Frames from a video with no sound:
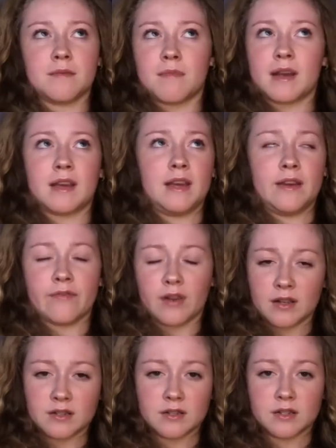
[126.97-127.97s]
it in my key
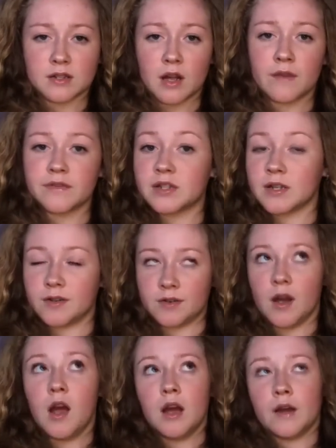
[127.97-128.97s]
rings and stuff, so
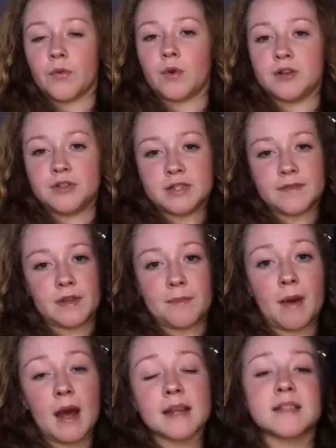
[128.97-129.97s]
I thought I'd use it for the
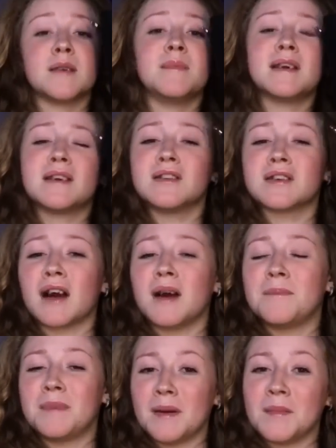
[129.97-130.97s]
bag to make it look
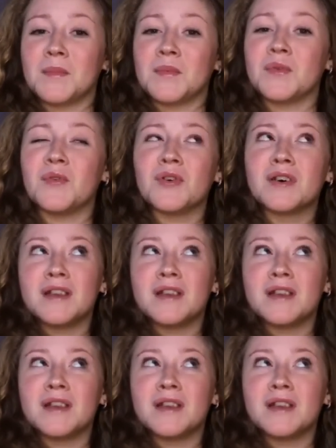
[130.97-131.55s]
a bit more